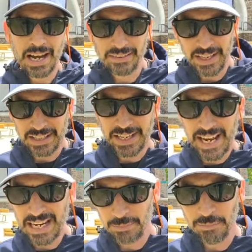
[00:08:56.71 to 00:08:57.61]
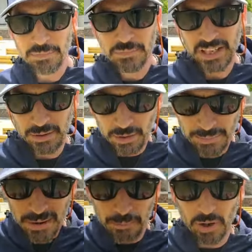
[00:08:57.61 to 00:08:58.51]
And they
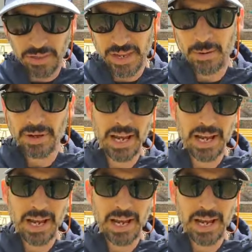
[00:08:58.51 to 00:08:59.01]
remember them.